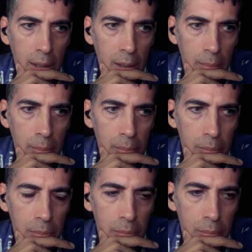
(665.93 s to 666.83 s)
um,
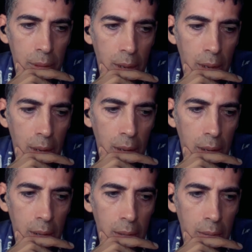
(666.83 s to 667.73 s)

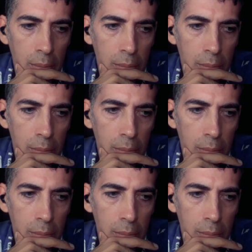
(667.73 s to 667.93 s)
uh,